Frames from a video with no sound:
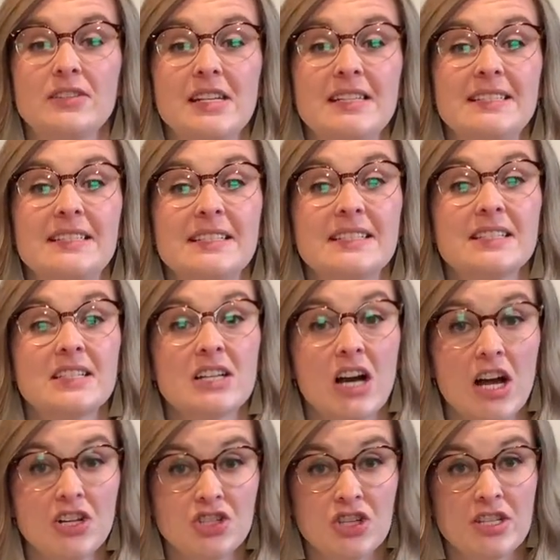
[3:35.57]
in
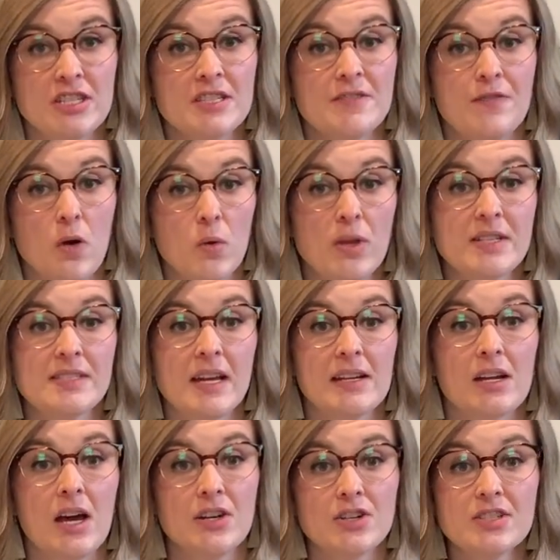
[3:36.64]
discussions focused on
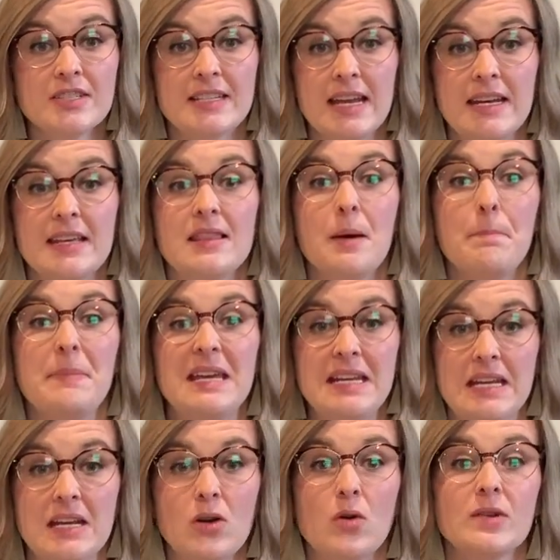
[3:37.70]
understanding the
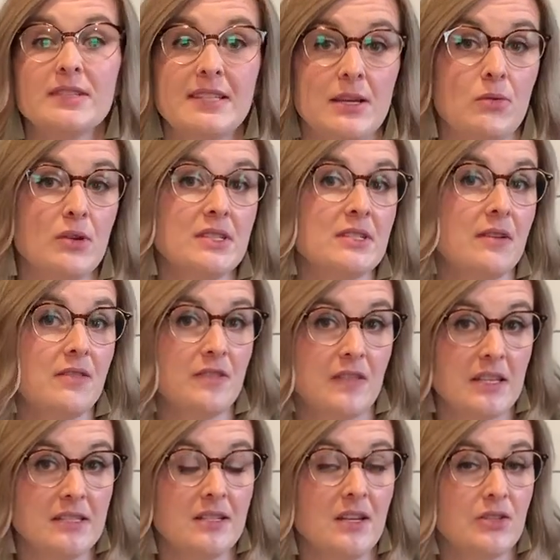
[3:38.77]
meaning or sequence of
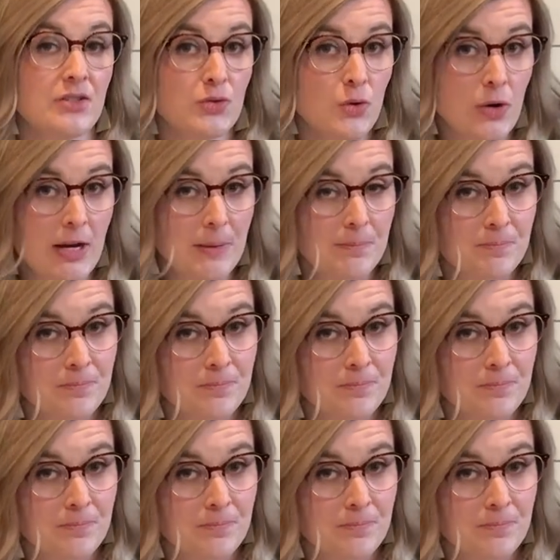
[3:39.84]
events in a story.